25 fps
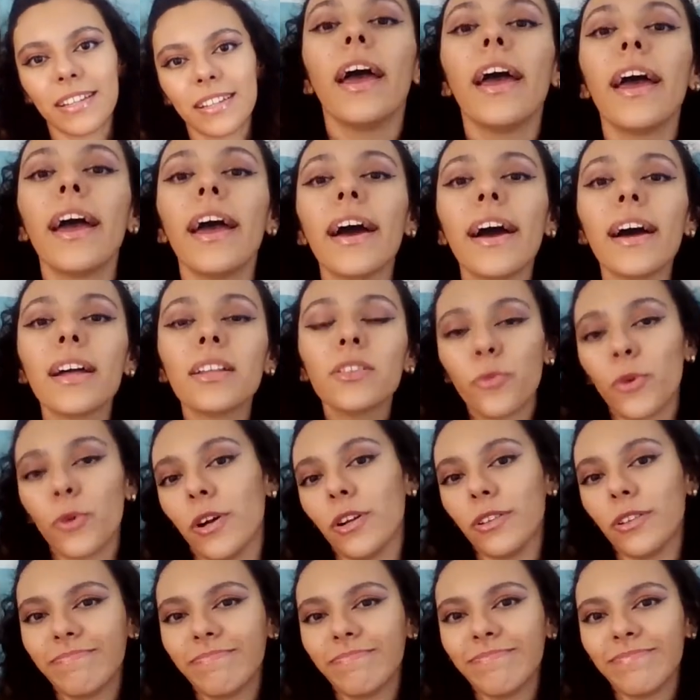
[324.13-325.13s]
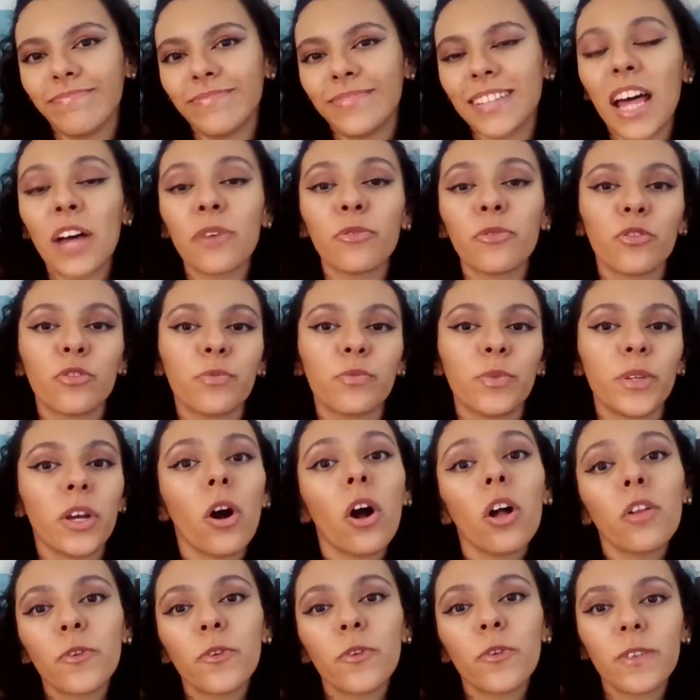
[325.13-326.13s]
And well, that will be
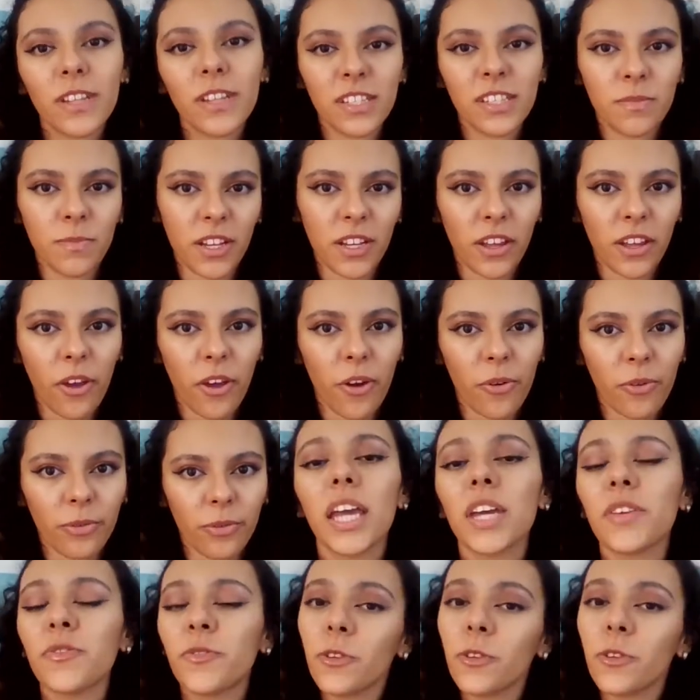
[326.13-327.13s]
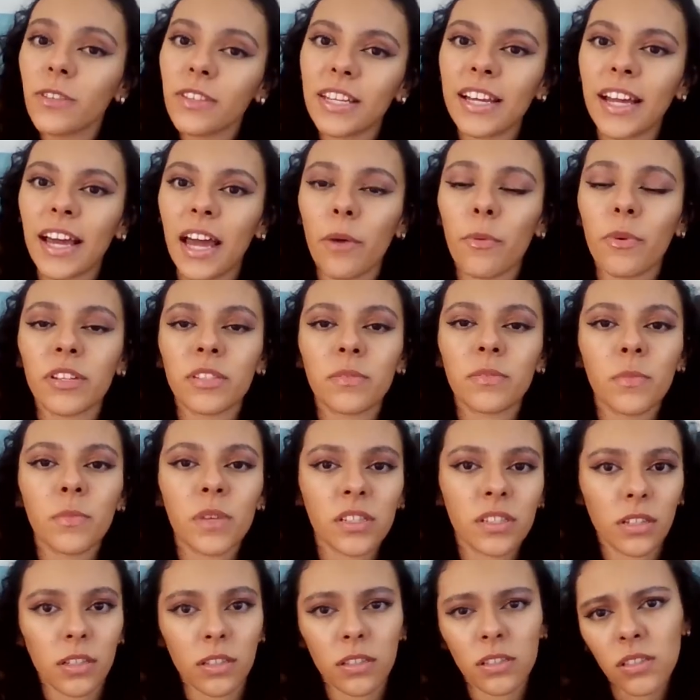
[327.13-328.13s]
all for this video. If you think I was
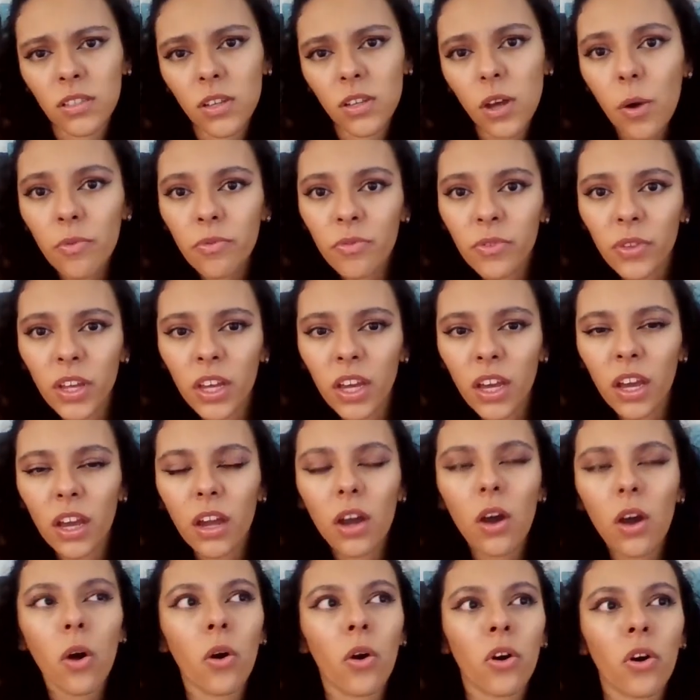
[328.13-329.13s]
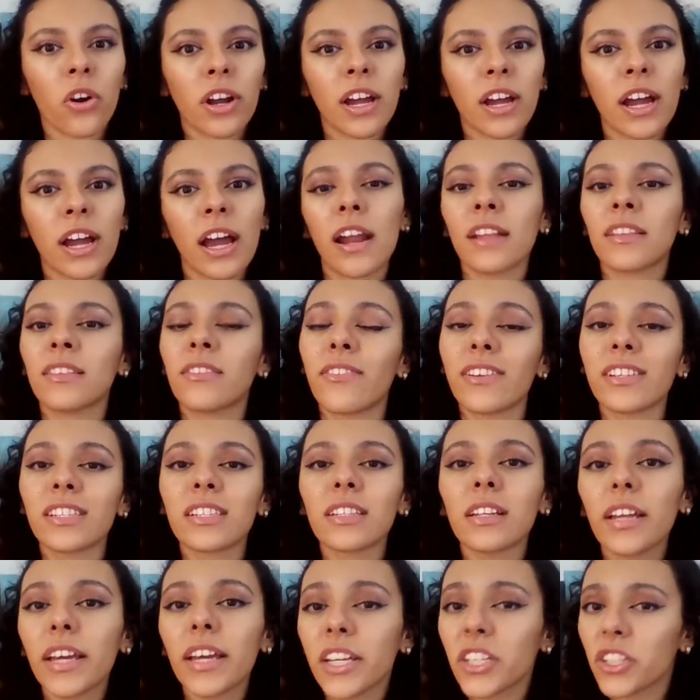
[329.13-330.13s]
missing something or had a
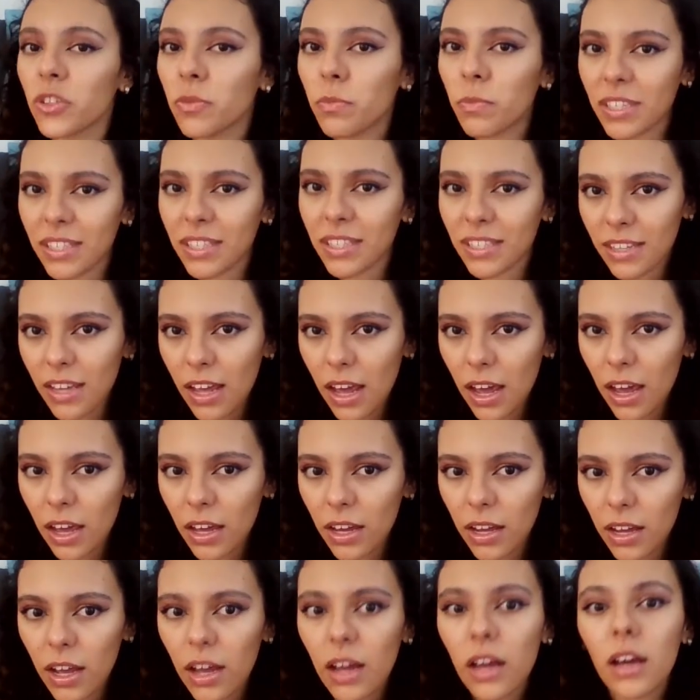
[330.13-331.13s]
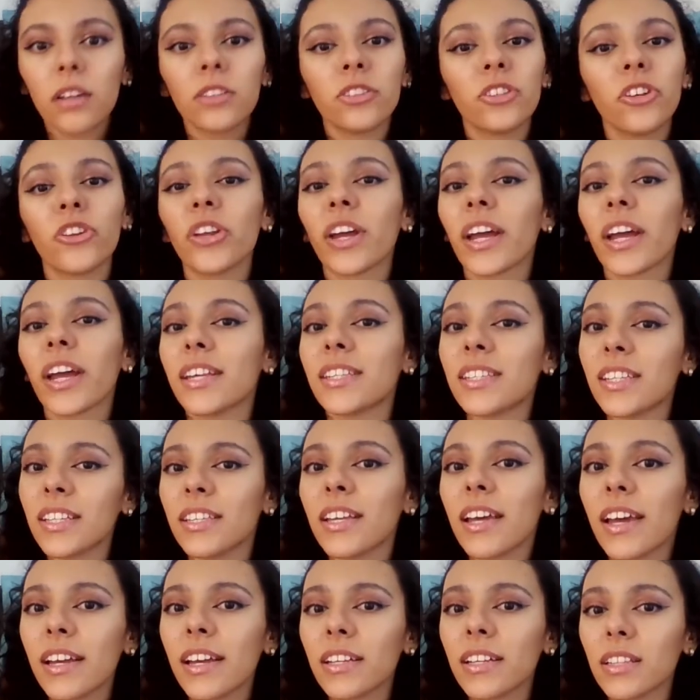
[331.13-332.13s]
translation mistake, don't
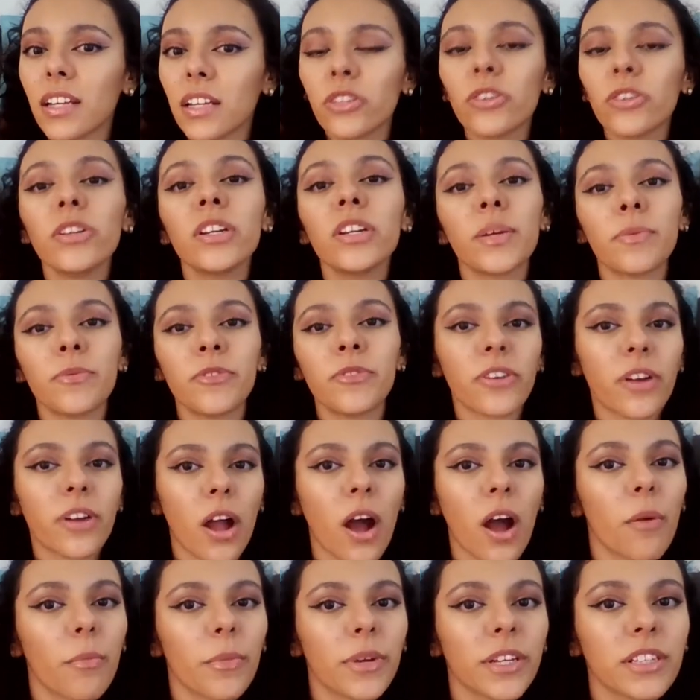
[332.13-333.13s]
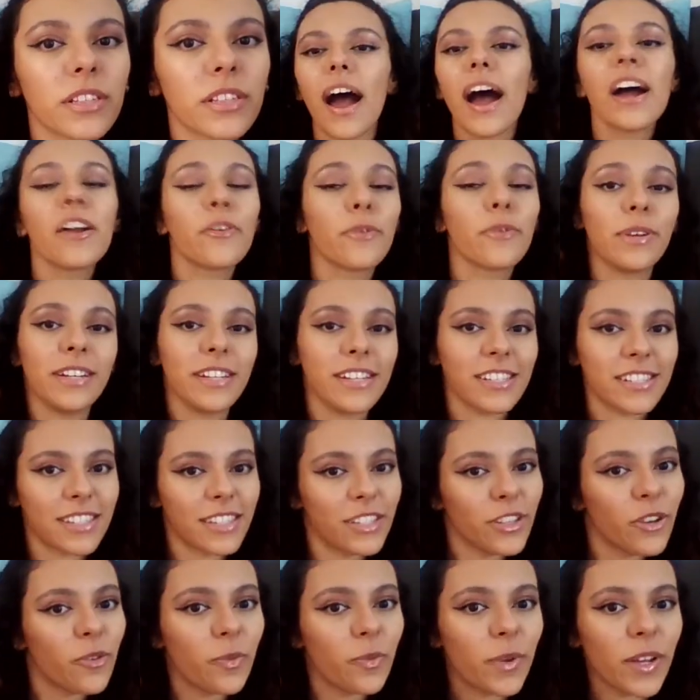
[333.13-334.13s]
hesitate to leave your comment. I release
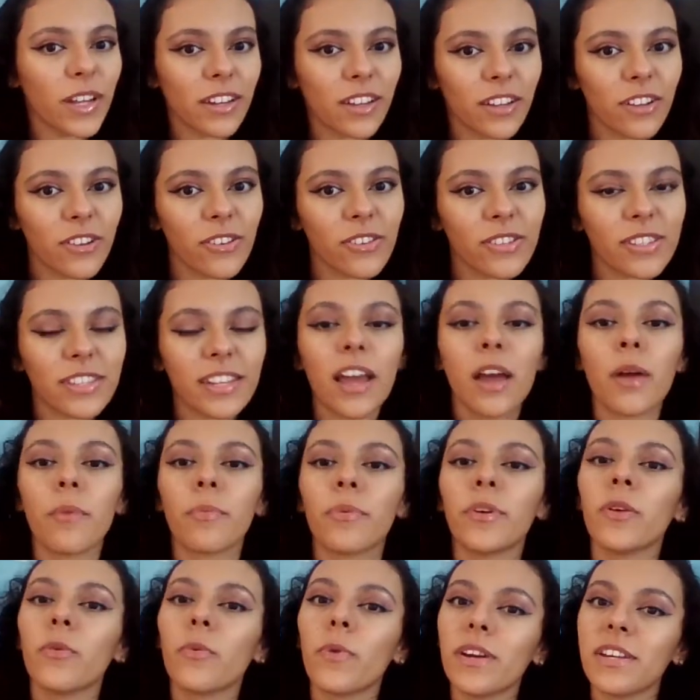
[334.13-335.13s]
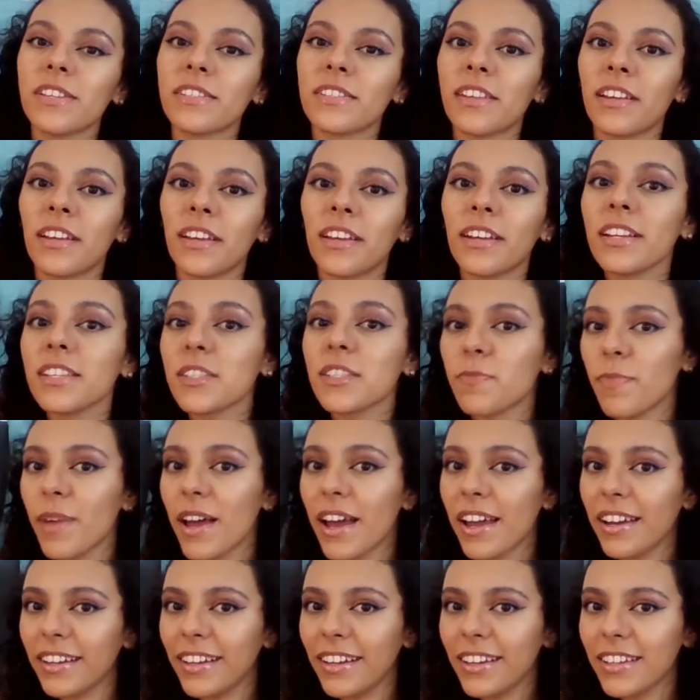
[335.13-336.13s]
new videos every Wednesday in
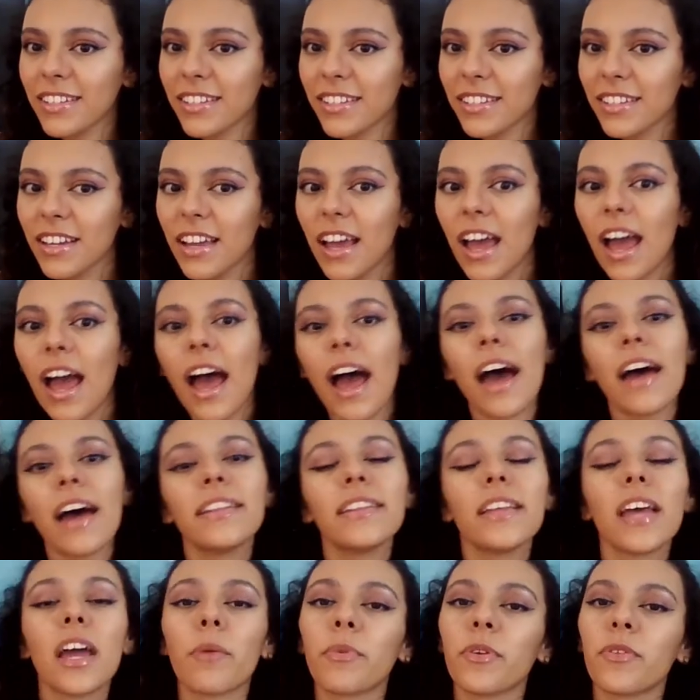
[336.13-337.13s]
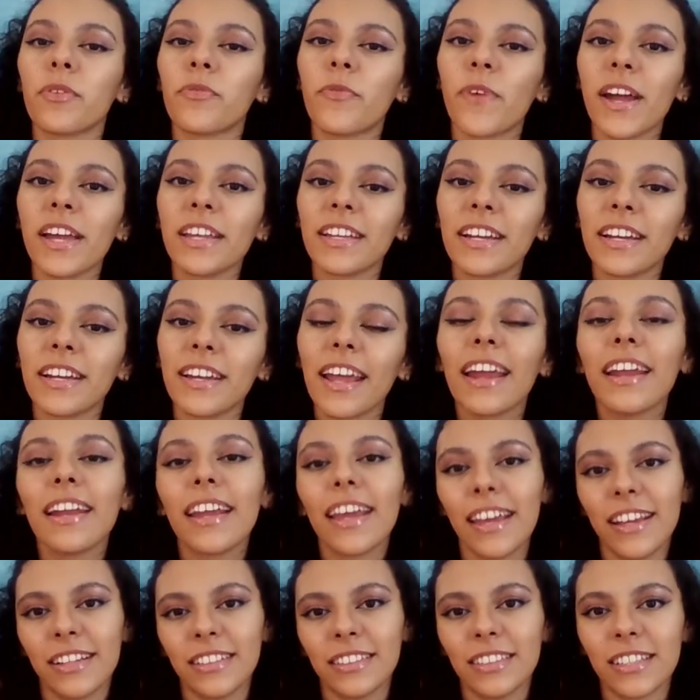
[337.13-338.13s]
Spanish and every Friday in
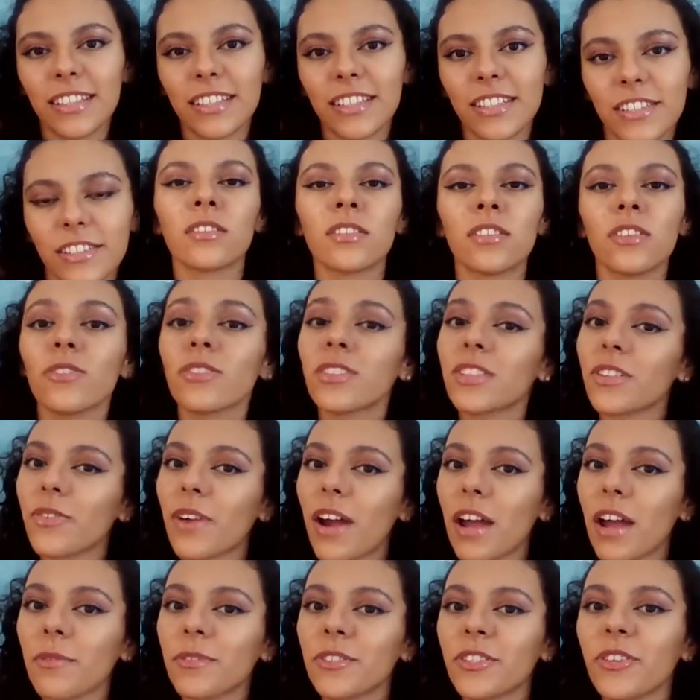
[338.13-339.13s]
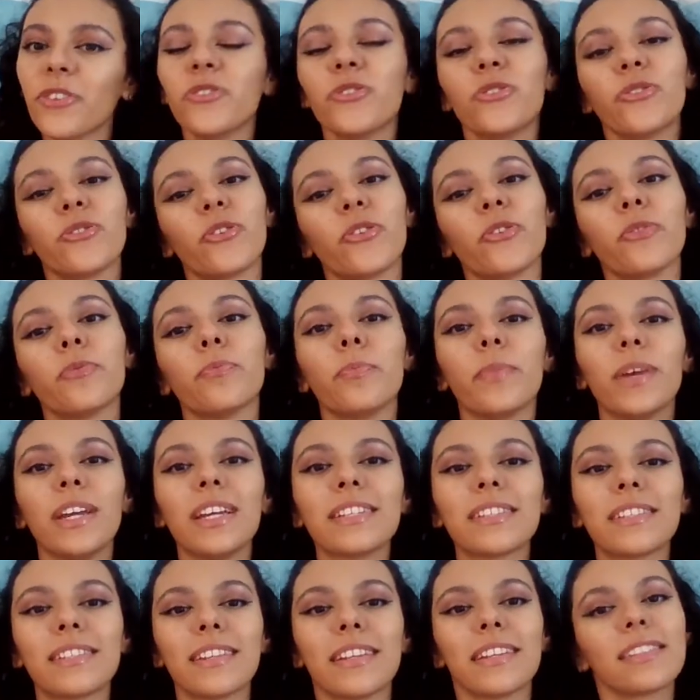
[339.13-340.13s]
English. Subscribe so you don't
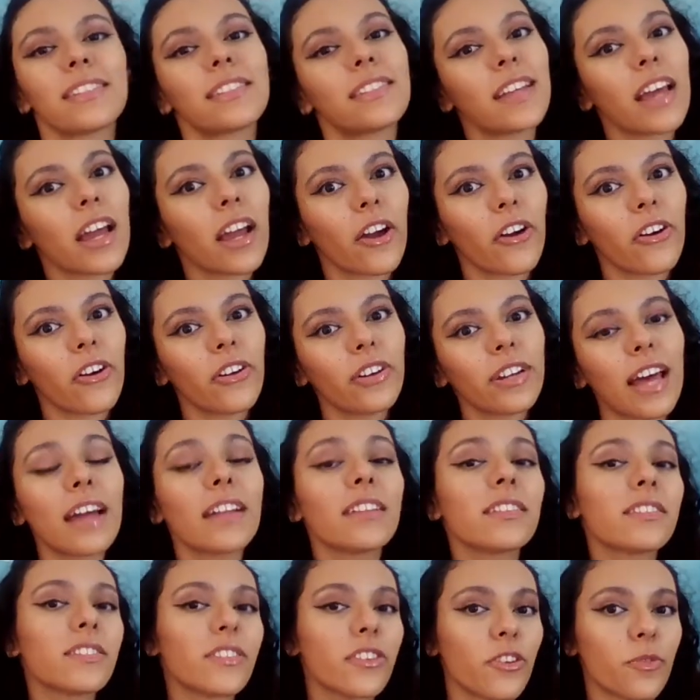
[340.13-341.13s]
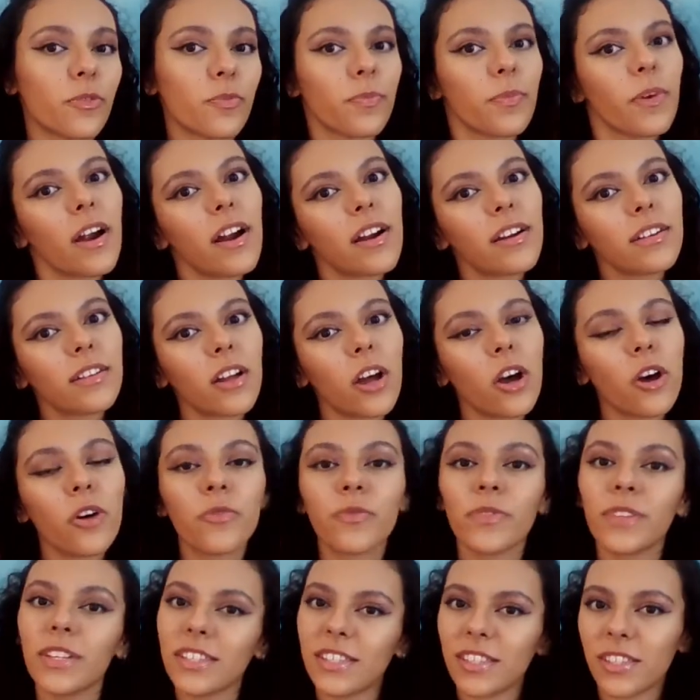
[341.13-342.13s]
miss the second and third part
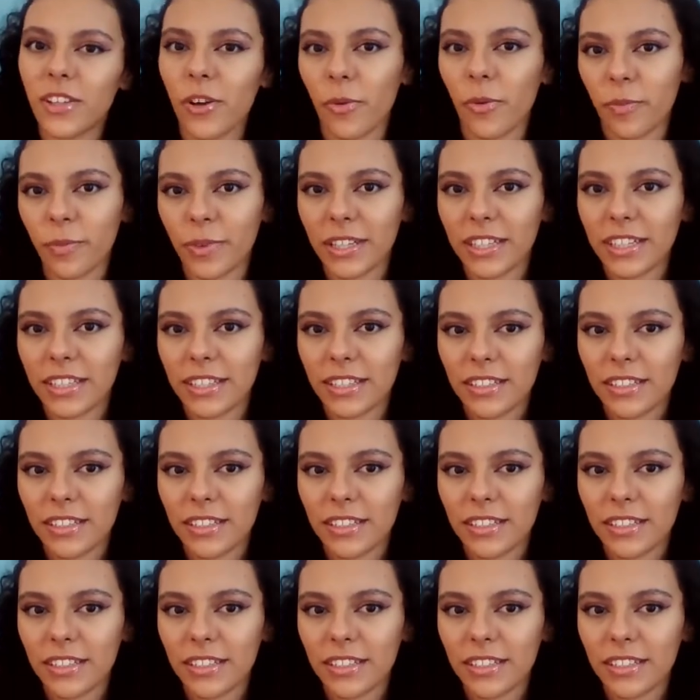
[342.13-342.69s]
of this topic.